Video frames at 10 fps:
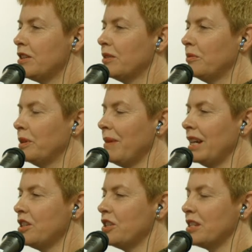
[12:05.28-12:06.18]
we
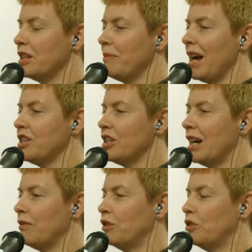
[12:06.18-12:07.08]
managed to sort of patch it
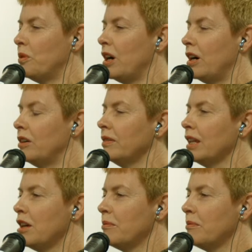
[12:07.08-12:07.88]
up for a while,